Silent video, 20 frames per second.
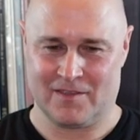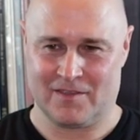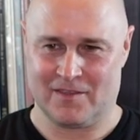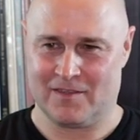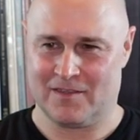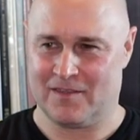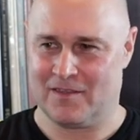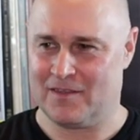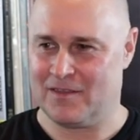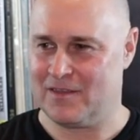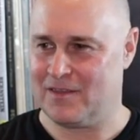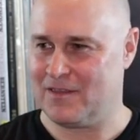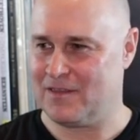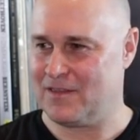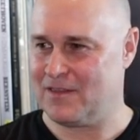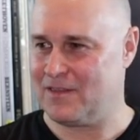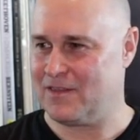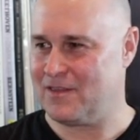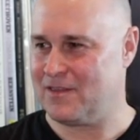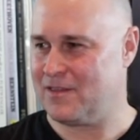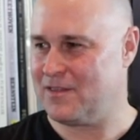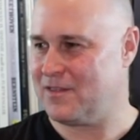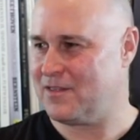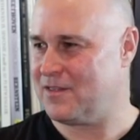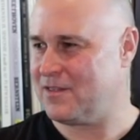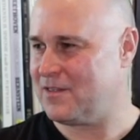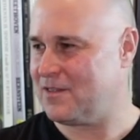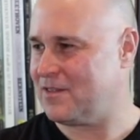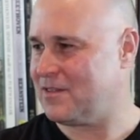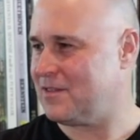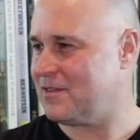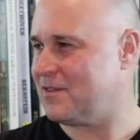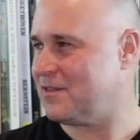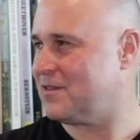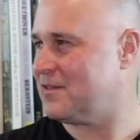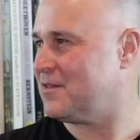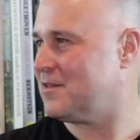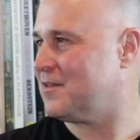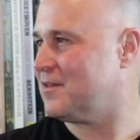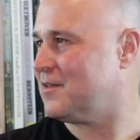
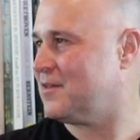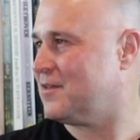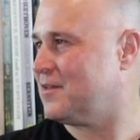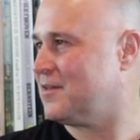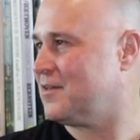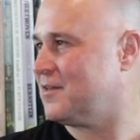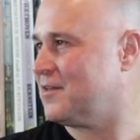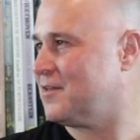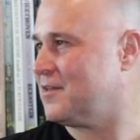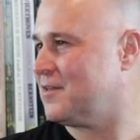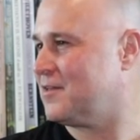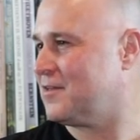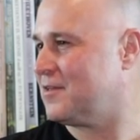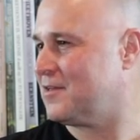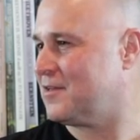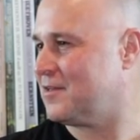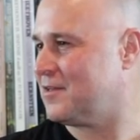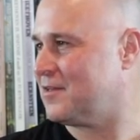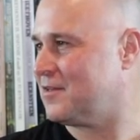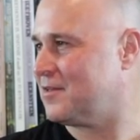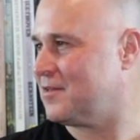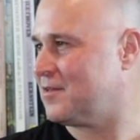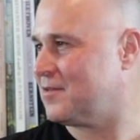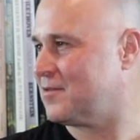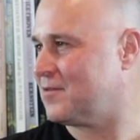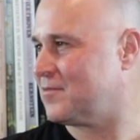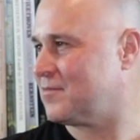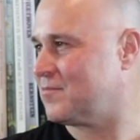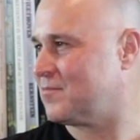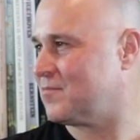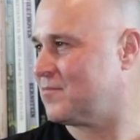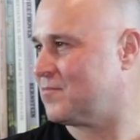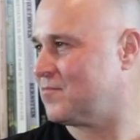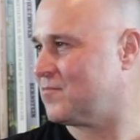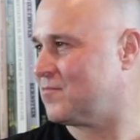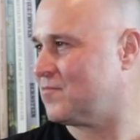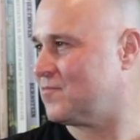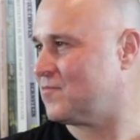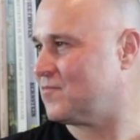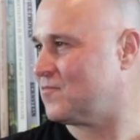
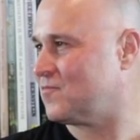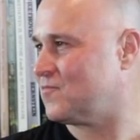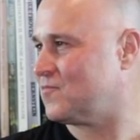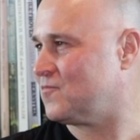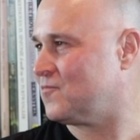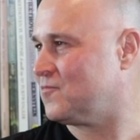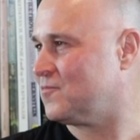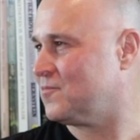The person shown says nothing.